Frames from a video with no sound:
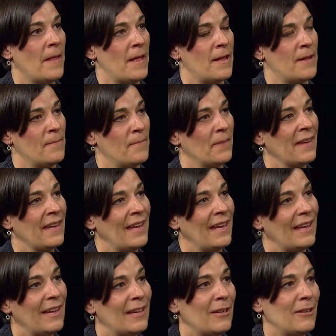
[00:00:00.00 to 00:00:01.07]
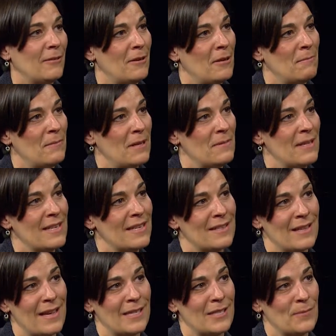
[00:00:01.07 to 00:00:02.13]
Um, and, and maybe this
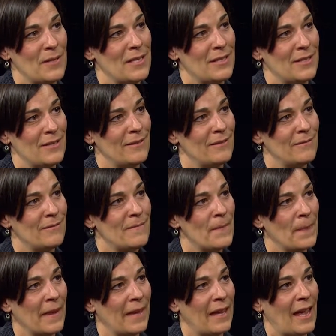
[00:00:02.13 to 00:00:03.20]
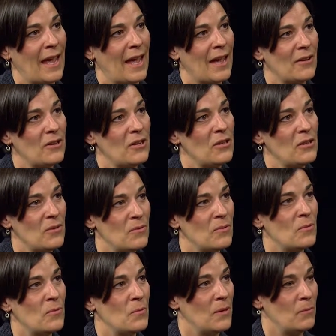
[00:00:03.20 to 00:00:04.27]
last piece too how do you,